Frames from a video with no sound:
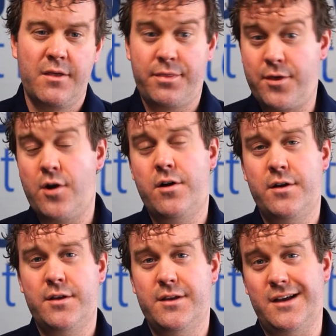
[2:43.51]

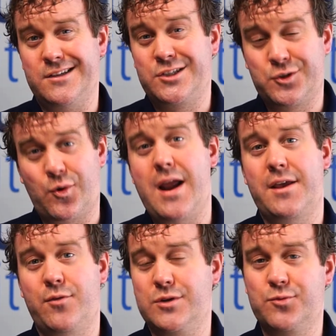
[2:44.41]
Third,
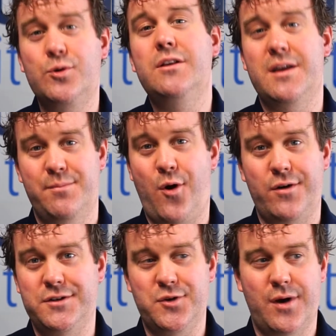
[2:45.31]
strength was really
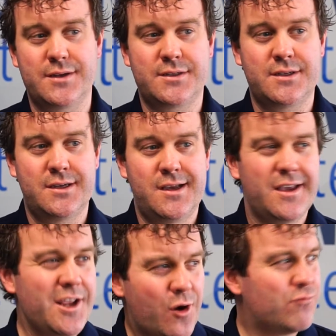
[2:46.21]
important to us.
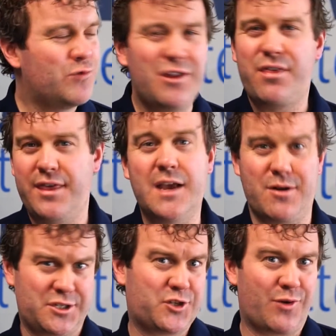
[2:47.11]
You don't really think
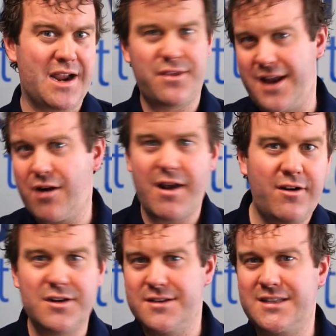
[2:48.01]
about strength in
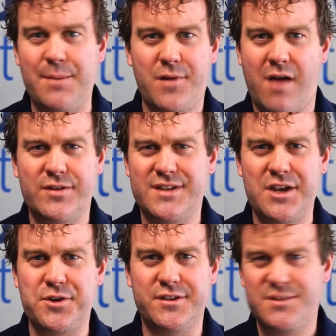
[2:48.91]
aerators in the same
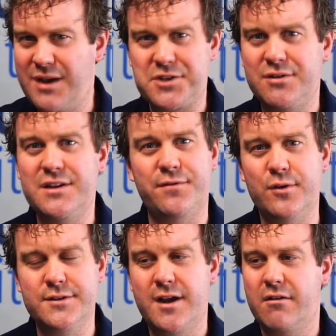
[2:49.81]
conversation, especially
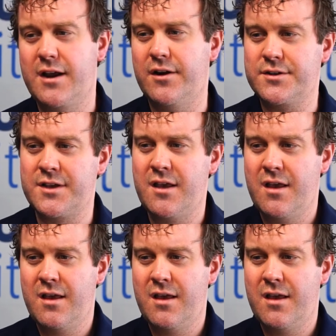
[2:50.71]
diffused aerators.